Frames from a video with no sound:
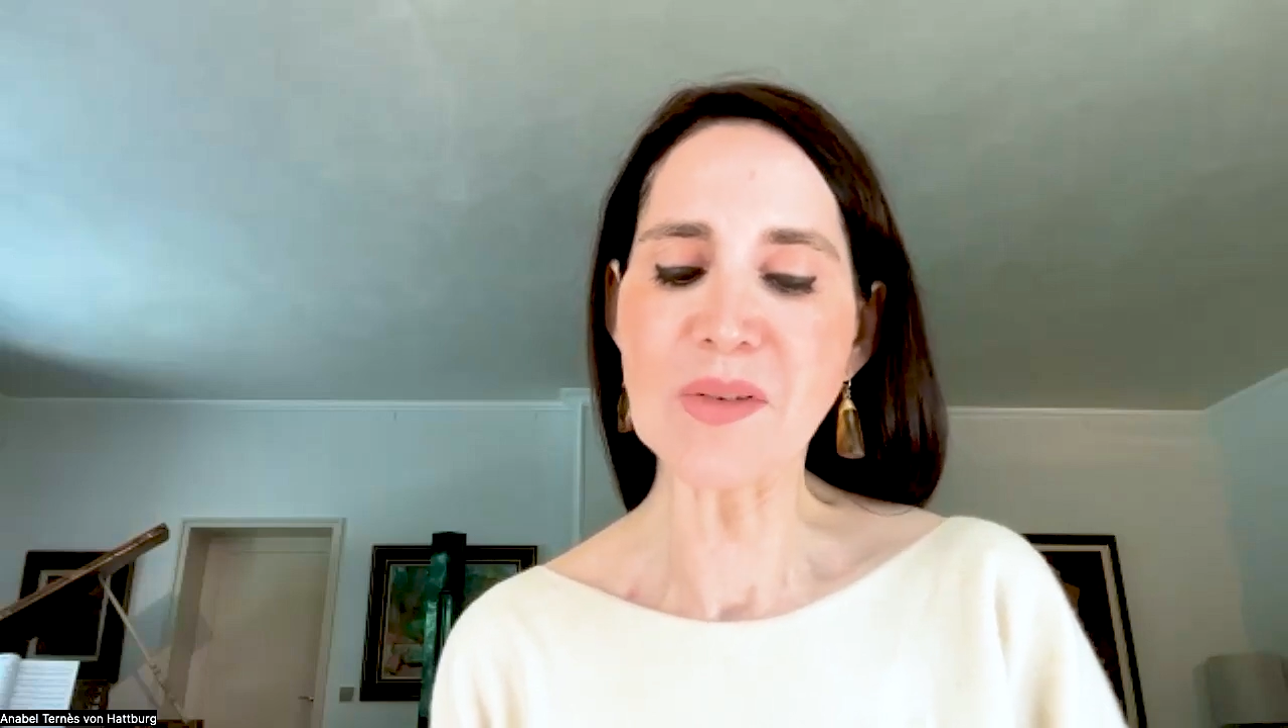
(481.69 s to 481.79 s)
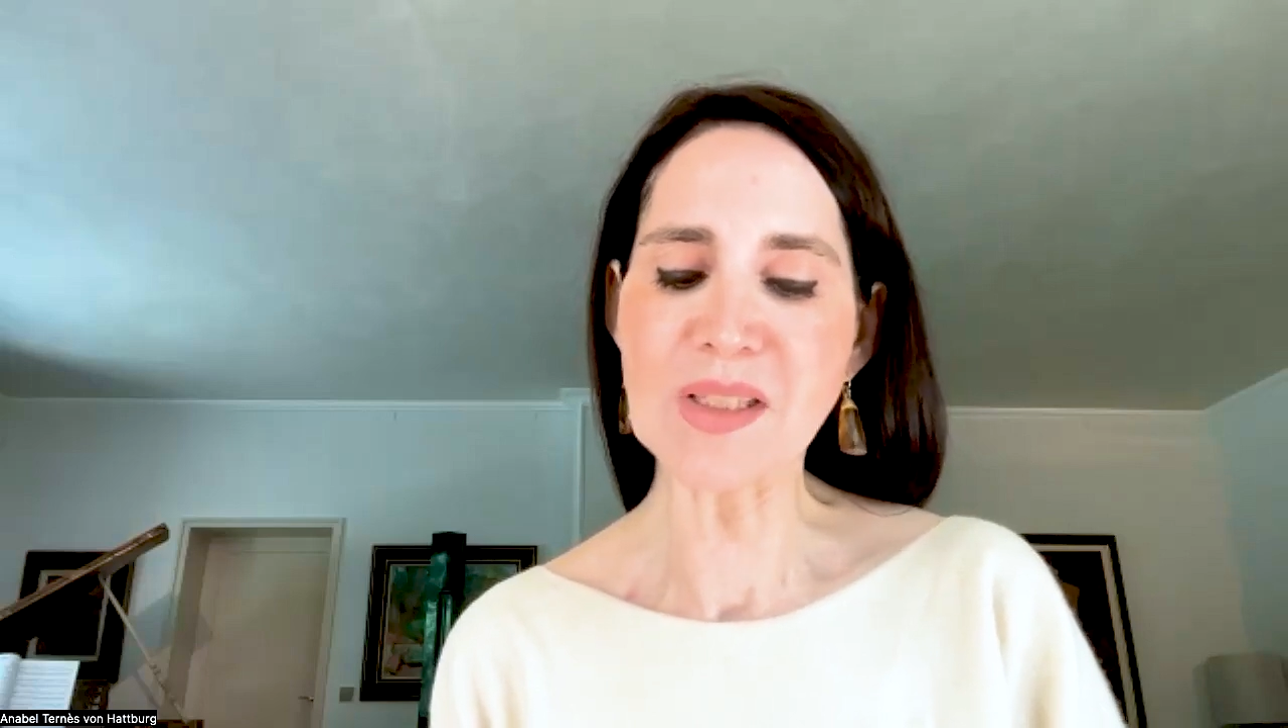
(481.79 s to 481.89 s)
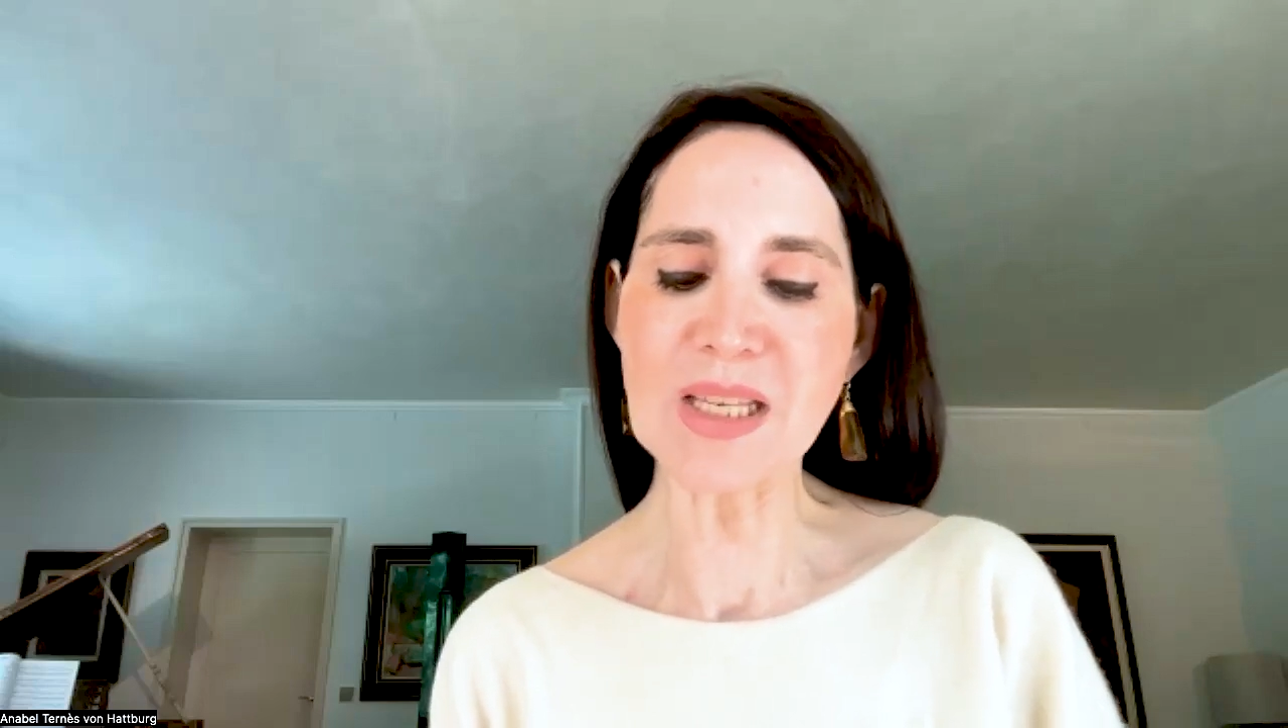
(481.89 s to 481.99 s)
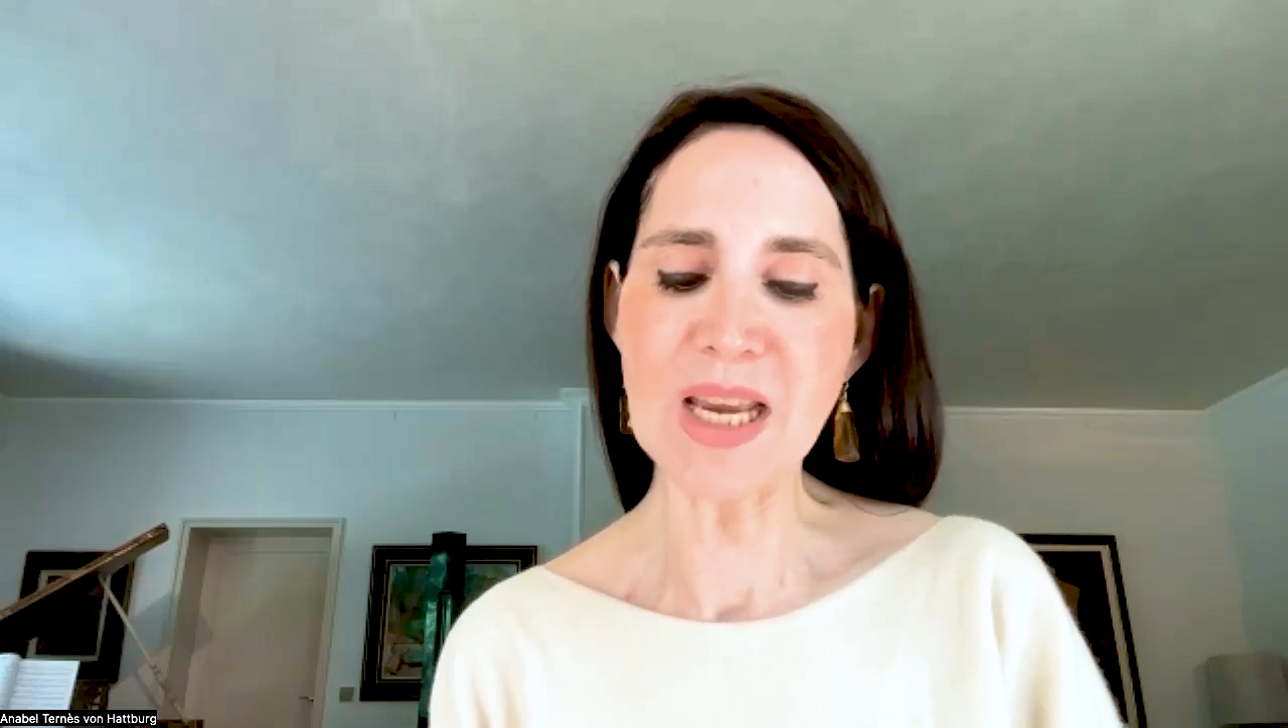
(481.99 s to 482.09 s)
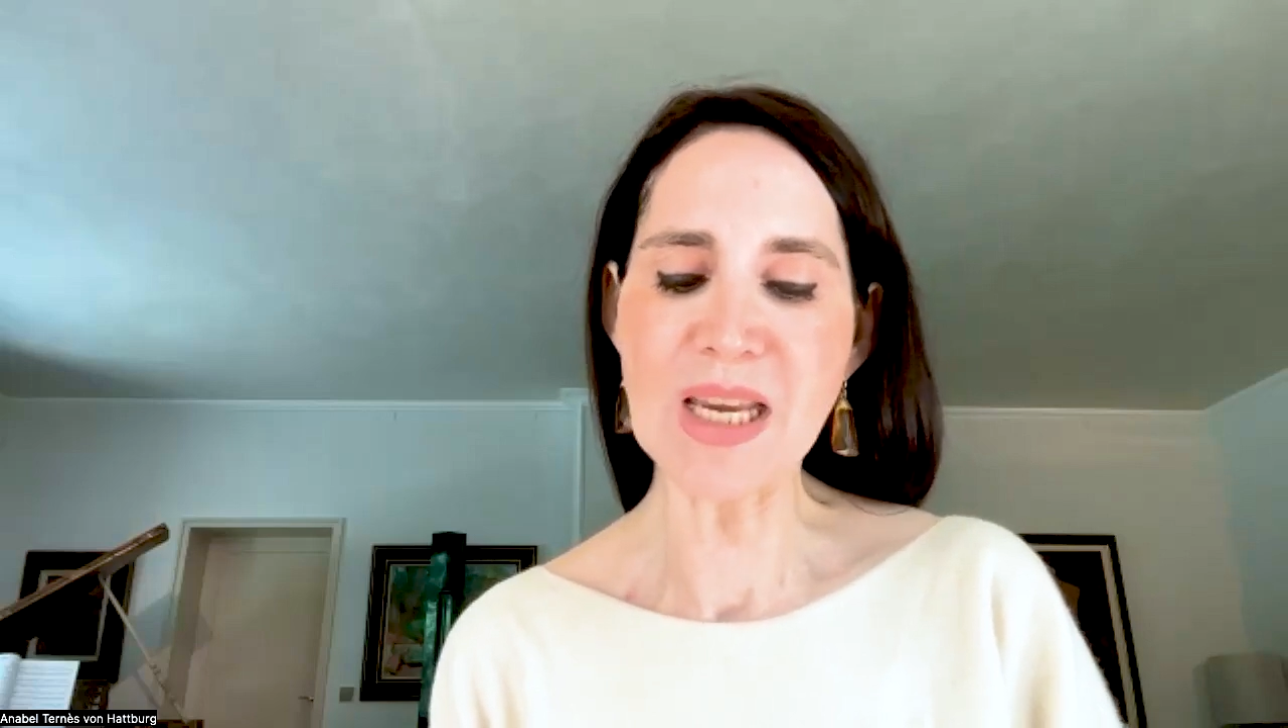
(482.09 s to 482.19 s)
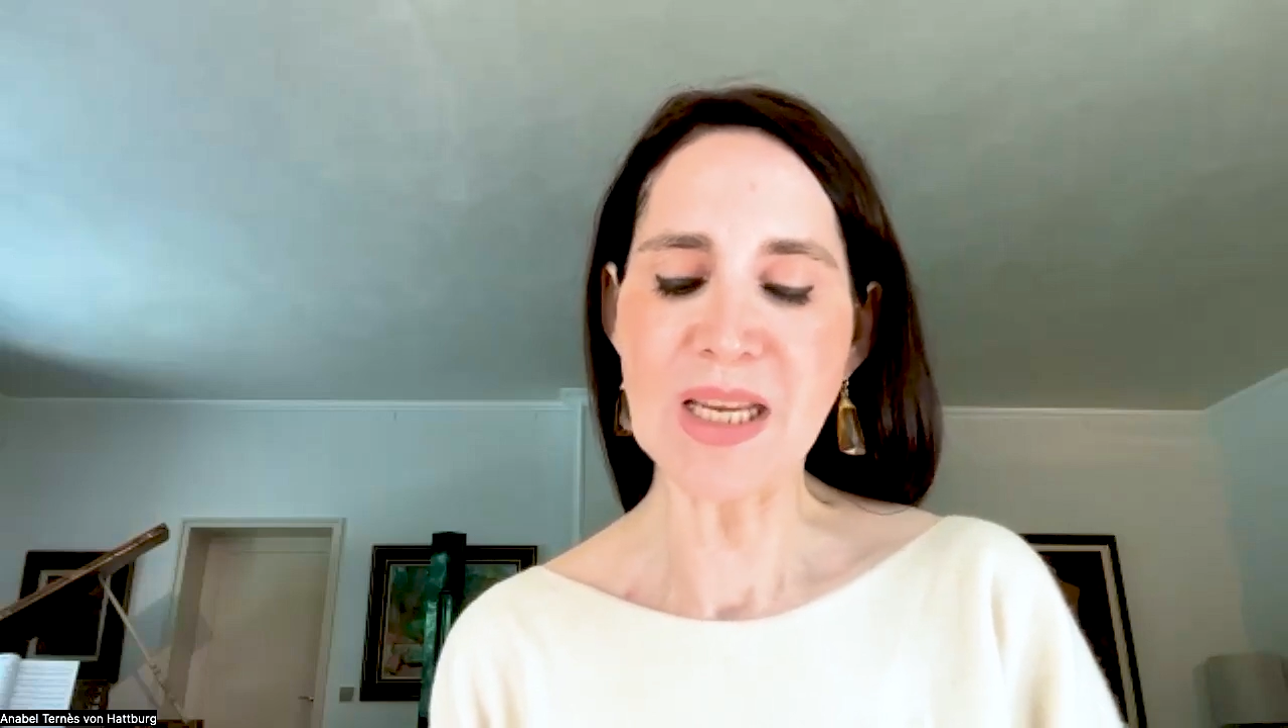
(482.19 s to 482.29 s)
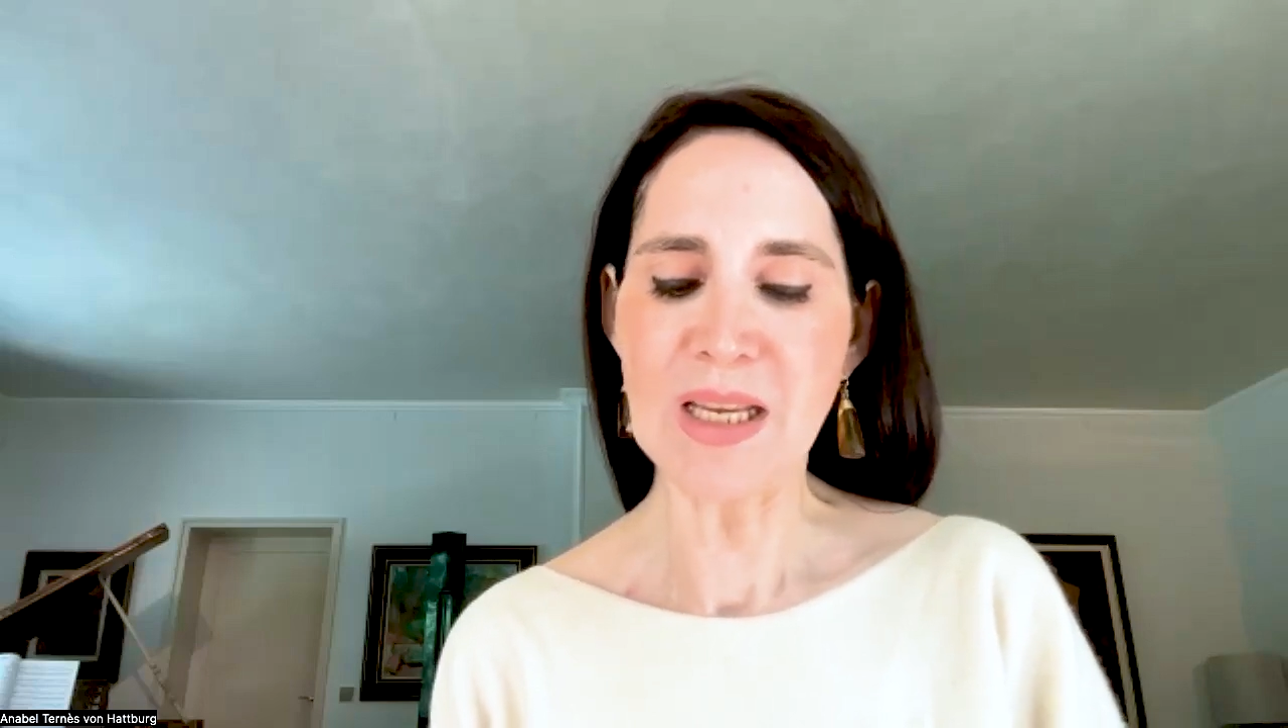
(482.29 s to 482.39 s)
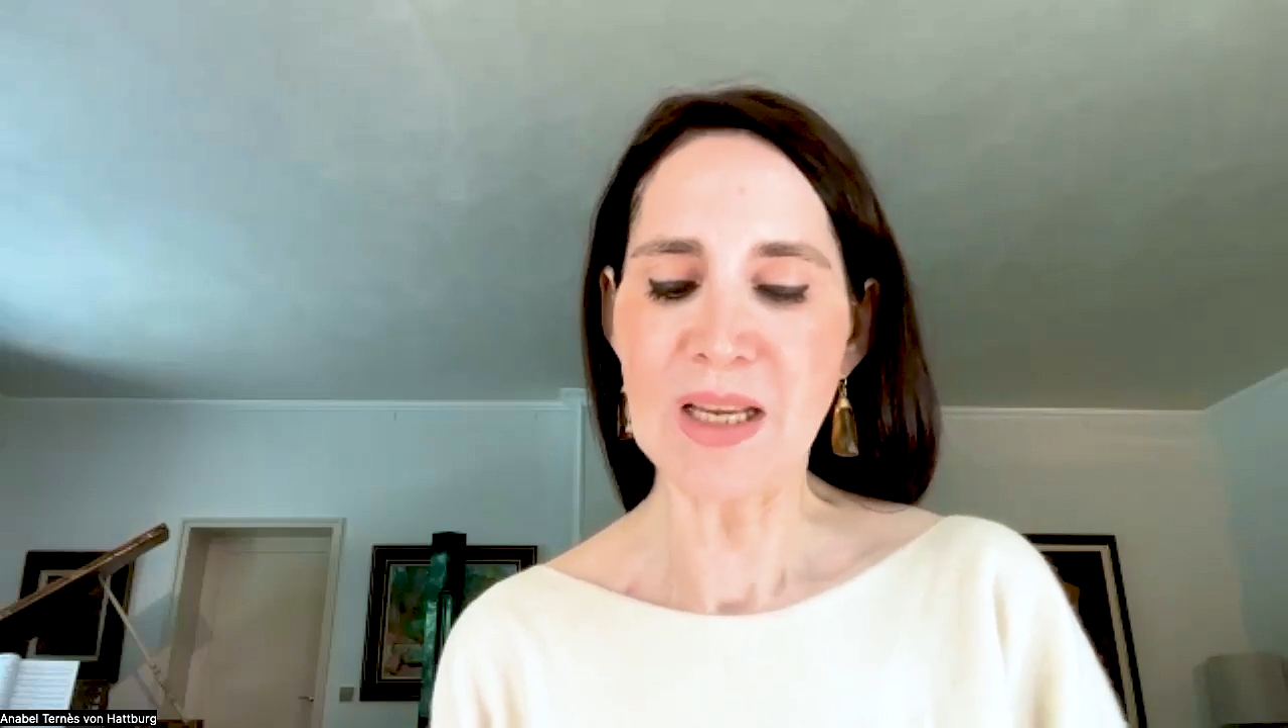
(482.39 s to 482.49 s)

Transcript: say,